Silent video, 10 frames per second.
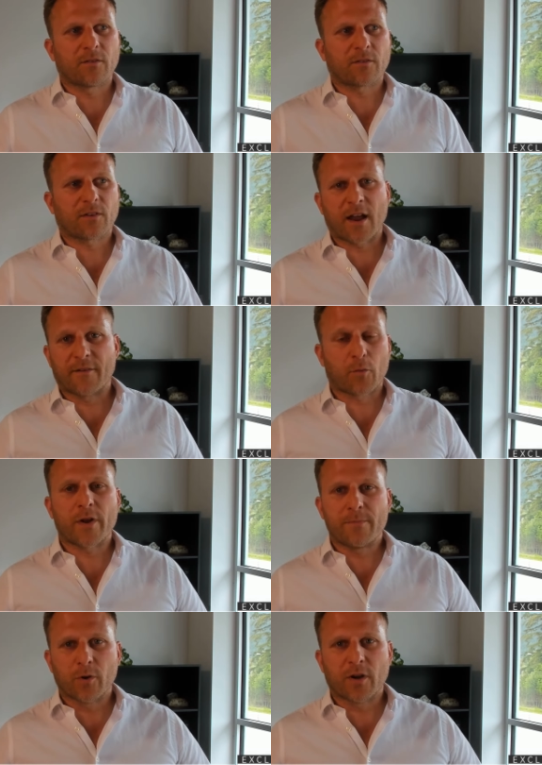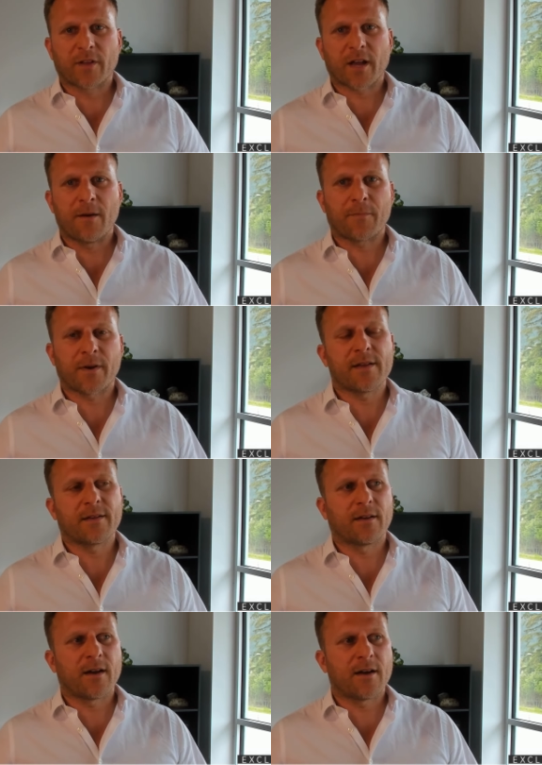it's kind of a reboot of the
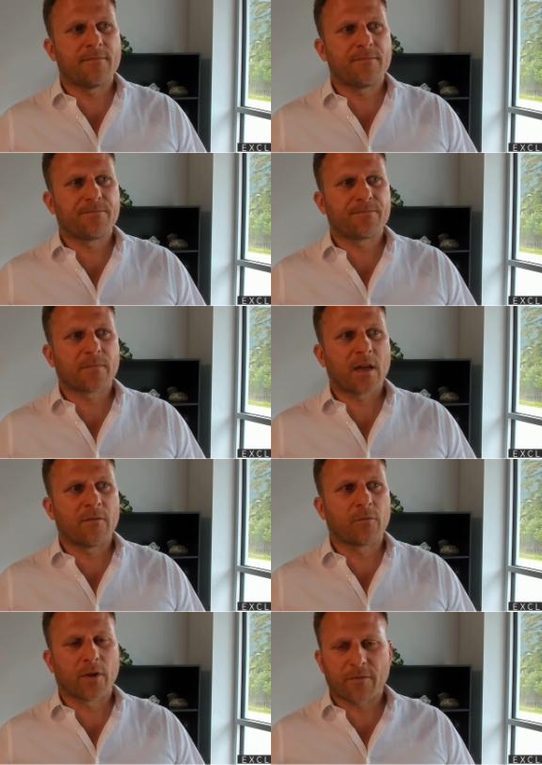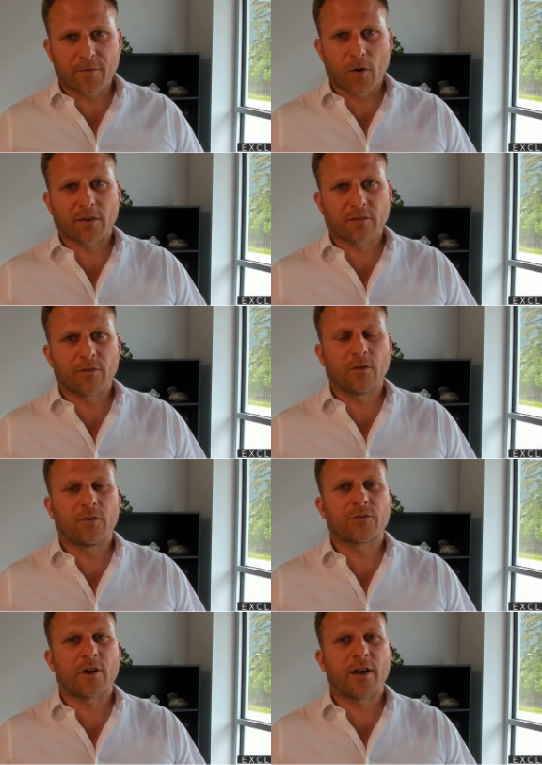company um, and really focused on the
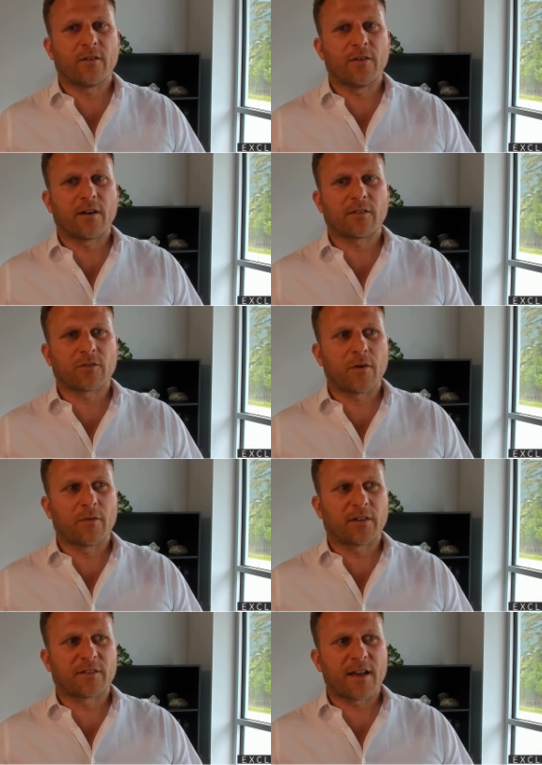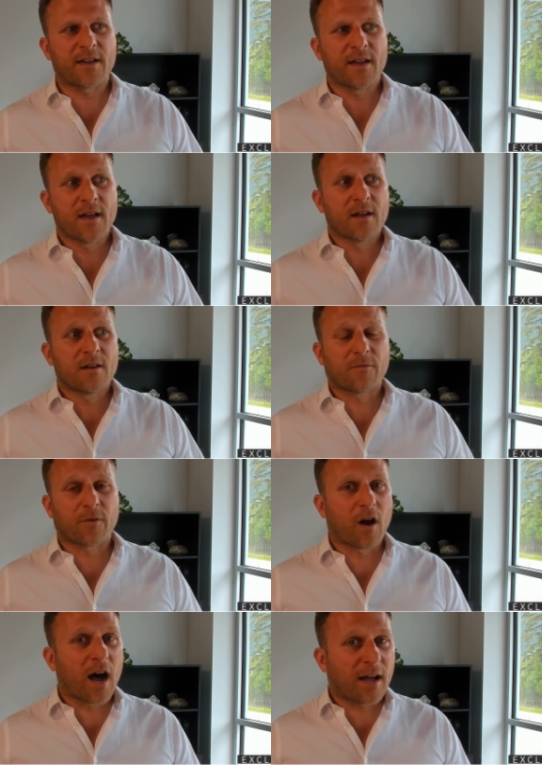Golden Triangle now. So I would say
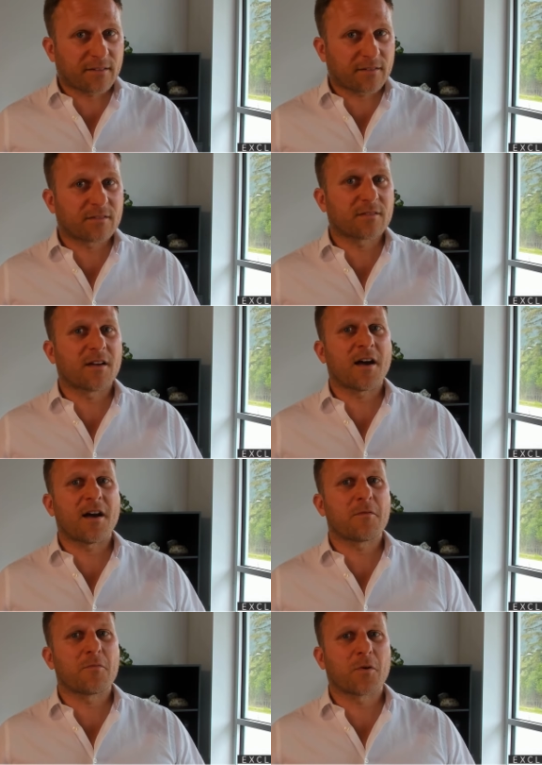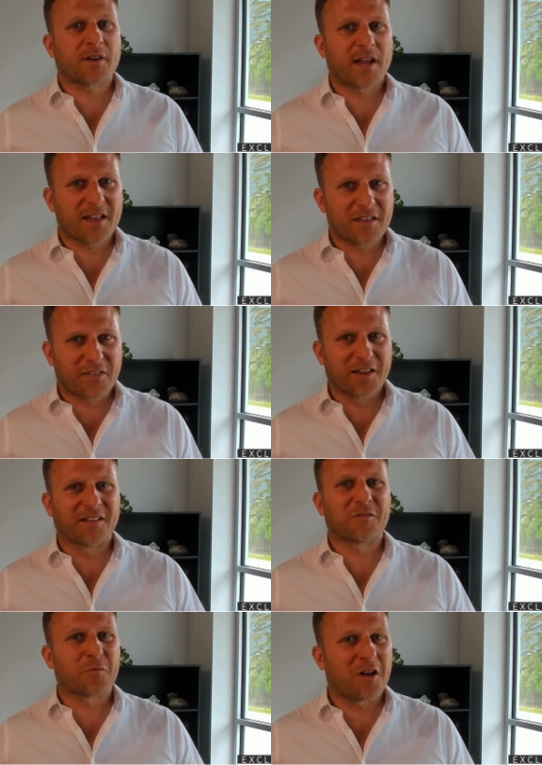for us, uh, we're taking
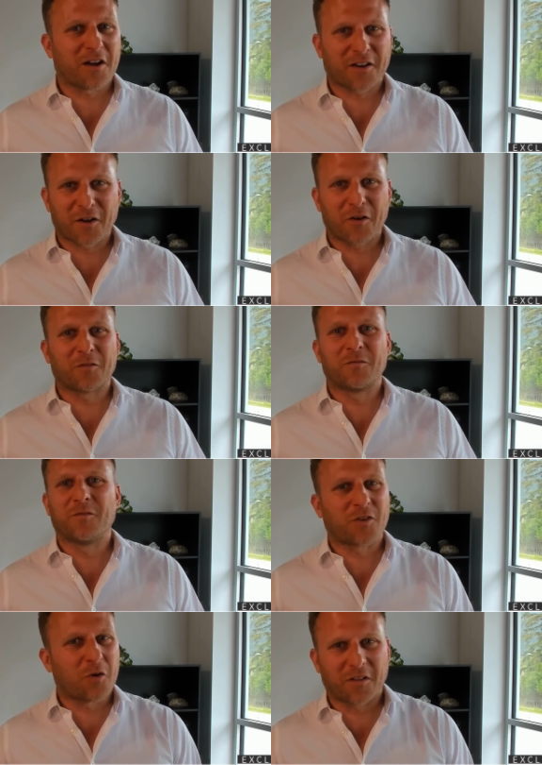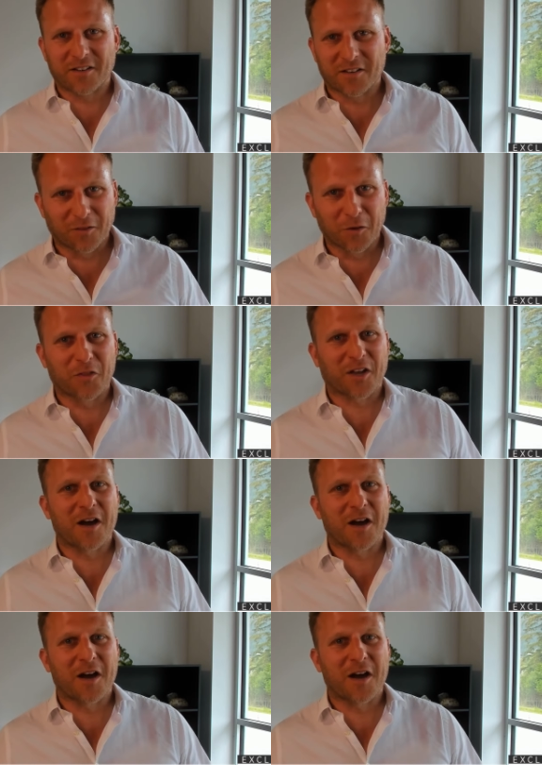things, we're not going to go totally dilute the